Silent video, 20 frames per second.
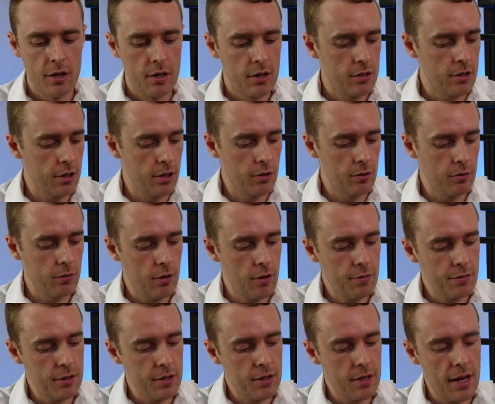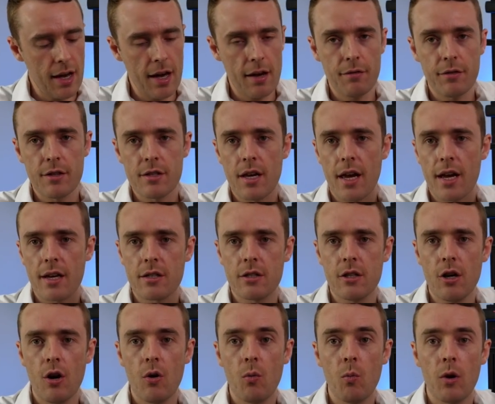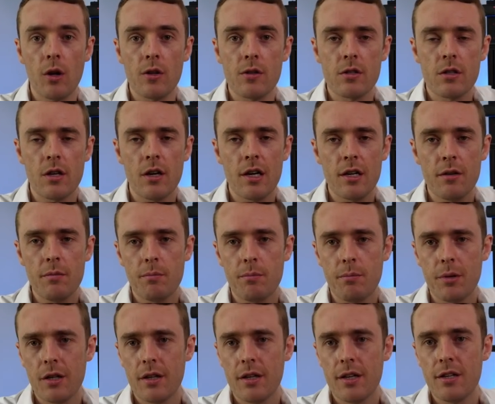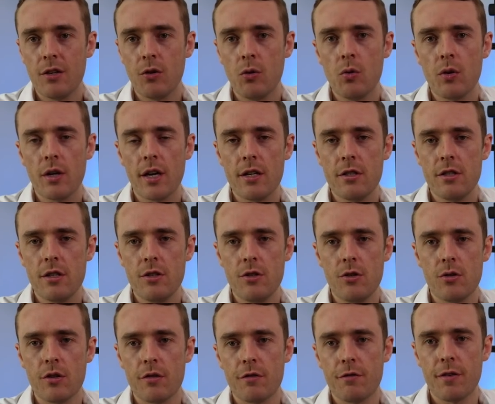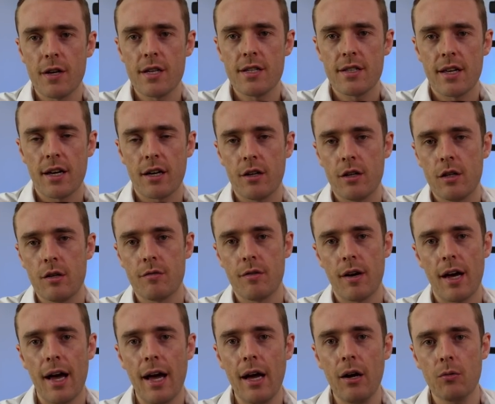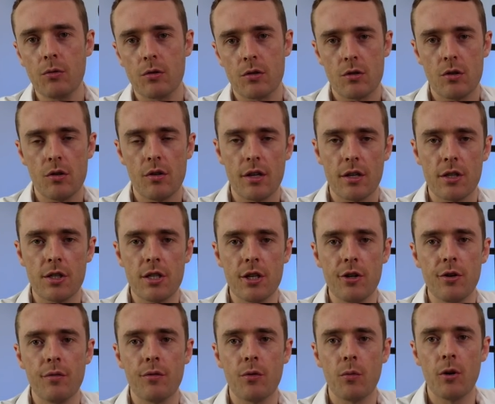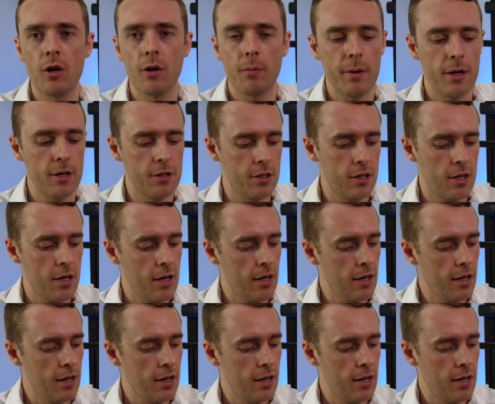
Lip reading: So obviously they have this hex nut on one side, but in all cases you can face that kind of out to the exterior of the workbench,